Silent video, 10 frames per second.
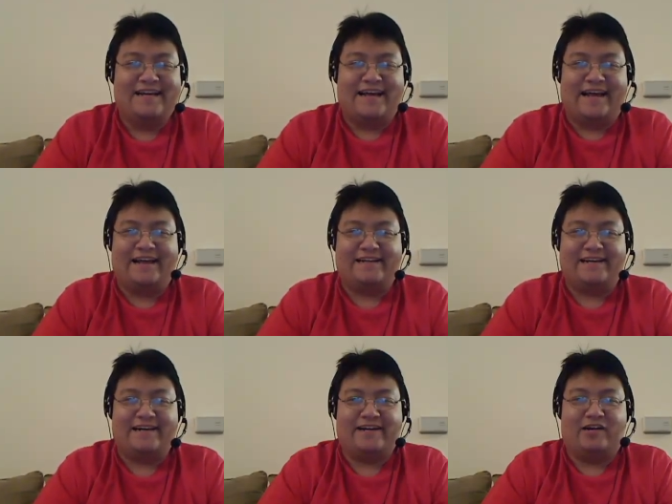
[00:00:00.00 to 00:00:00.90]
and
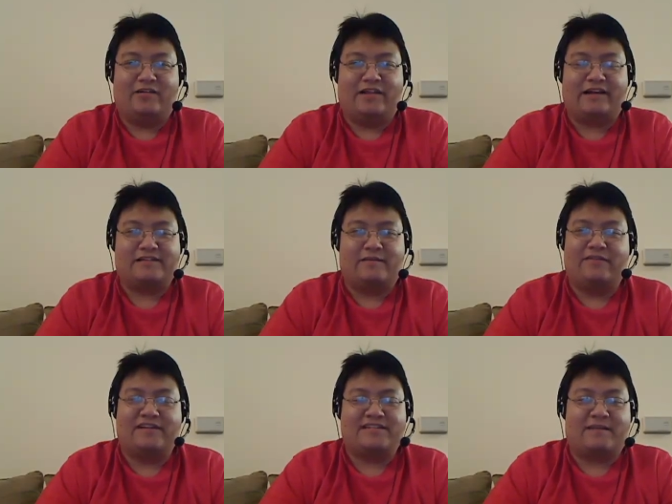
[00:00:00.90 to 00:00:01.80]
uh, you know, like some
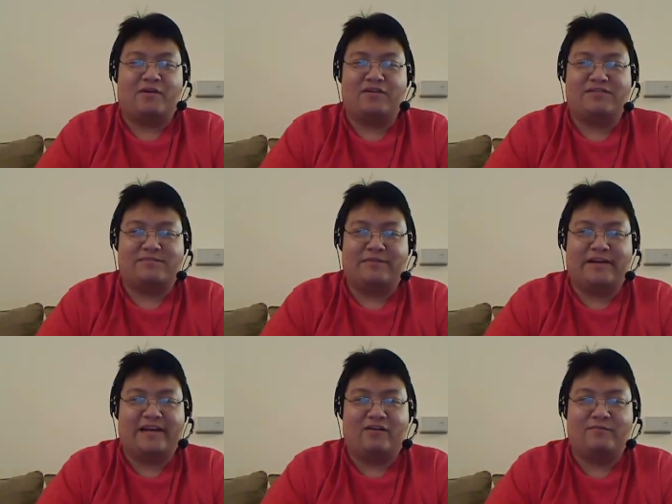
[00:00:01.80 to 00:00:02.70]
of us like post when we
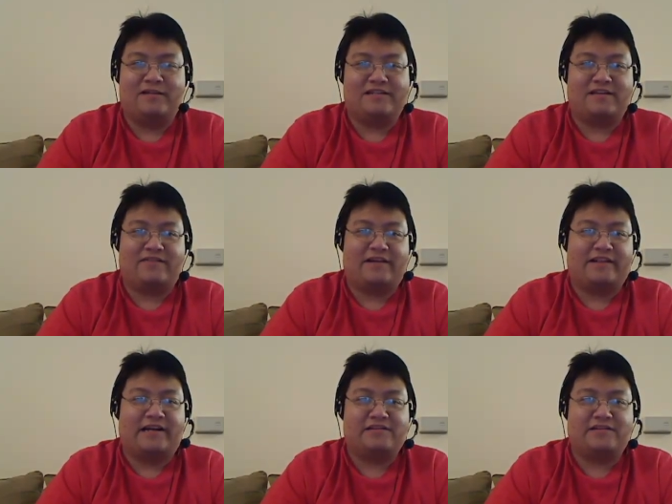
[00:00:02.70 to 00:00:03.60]
get home and stuff like
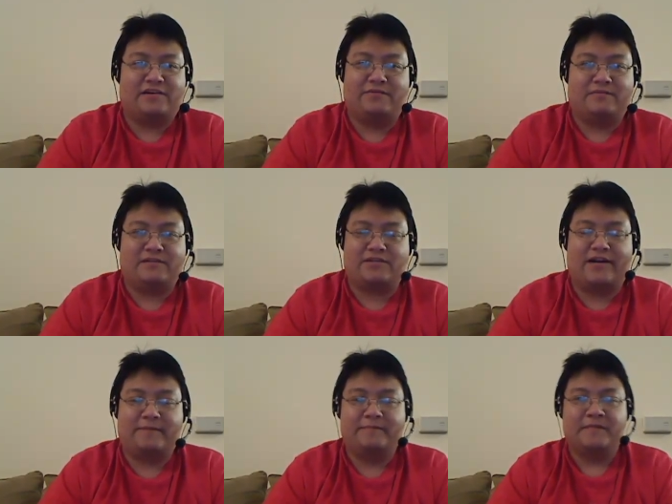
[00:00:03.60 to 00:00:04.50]
that. So it's
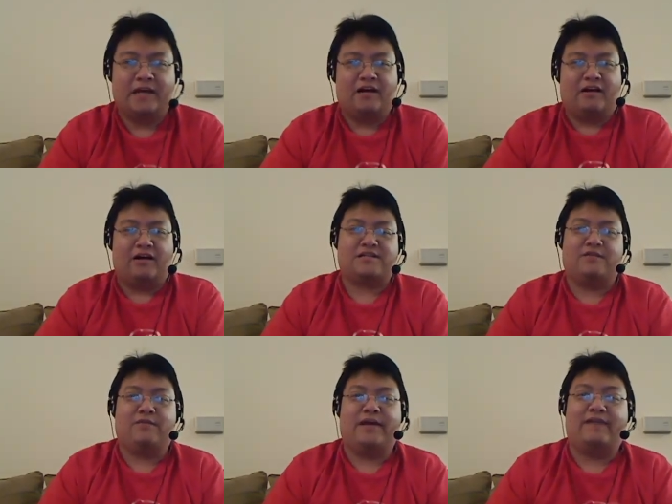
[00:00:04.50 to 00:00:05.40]
great.
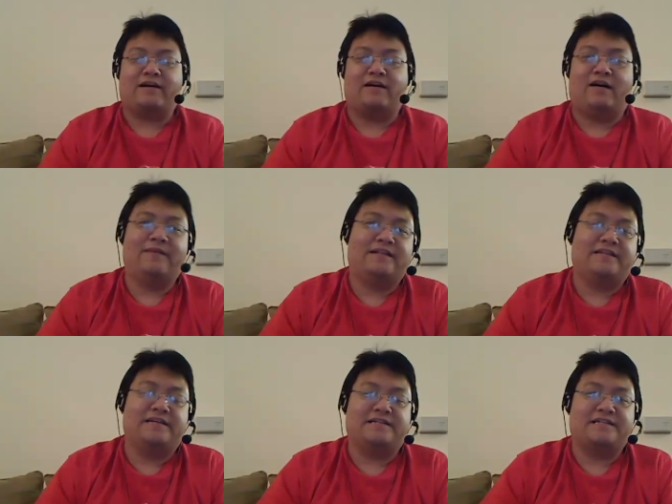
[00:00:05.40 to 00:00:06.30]
Also, we have a
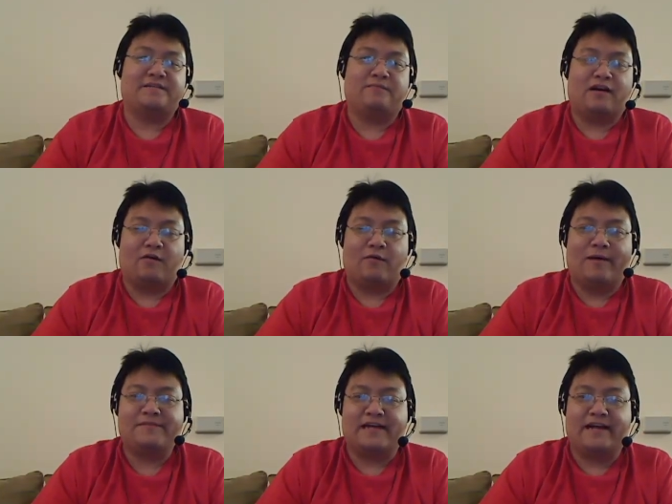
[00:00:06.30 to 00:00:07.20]
commenting system on our
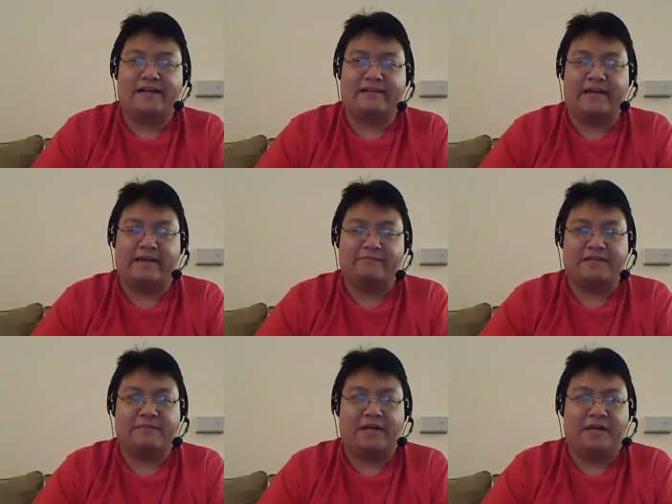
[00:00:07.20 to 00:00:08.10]
website at Games
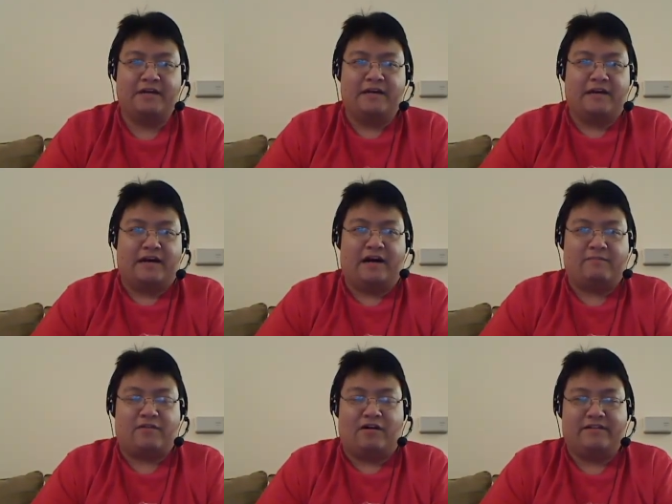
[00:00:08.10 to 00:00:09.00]
and Me
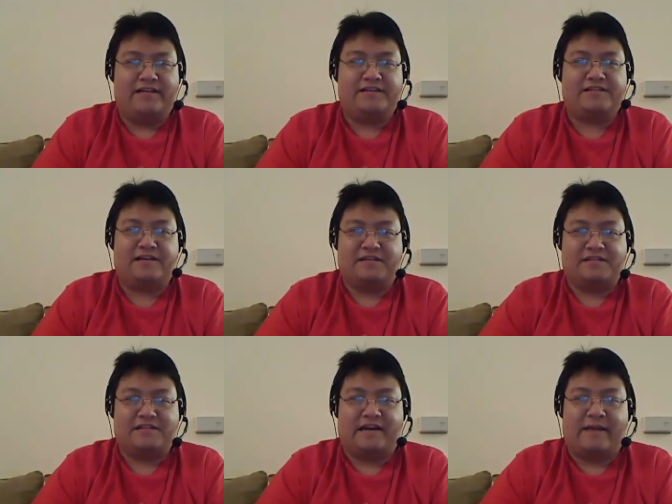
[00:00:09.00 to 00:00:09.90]
um, called
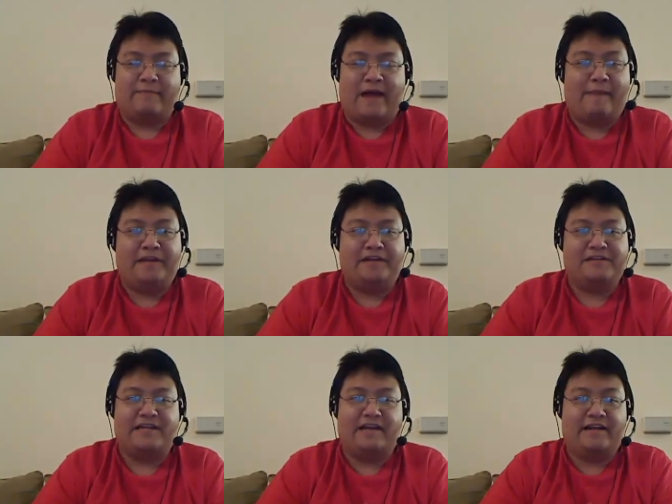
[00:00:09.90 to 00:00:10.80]
Disqus, and I'm happy to
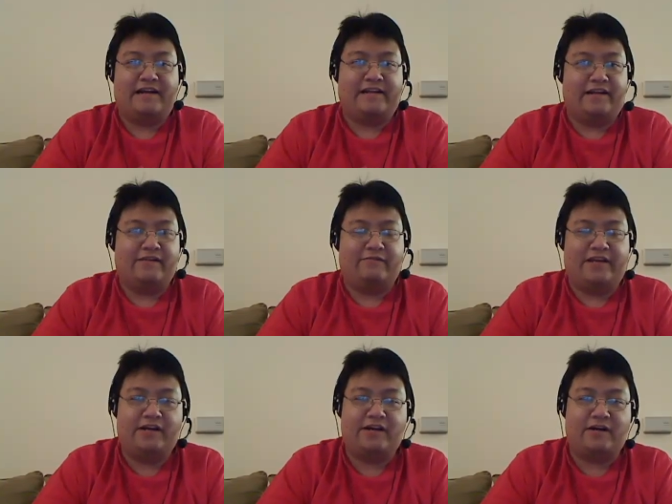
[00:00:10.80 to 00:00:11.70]
say that at the end of
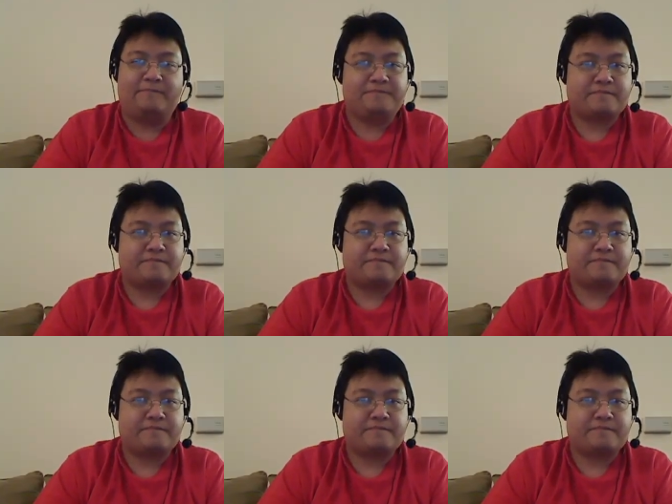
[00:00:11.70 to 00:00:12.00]
the year.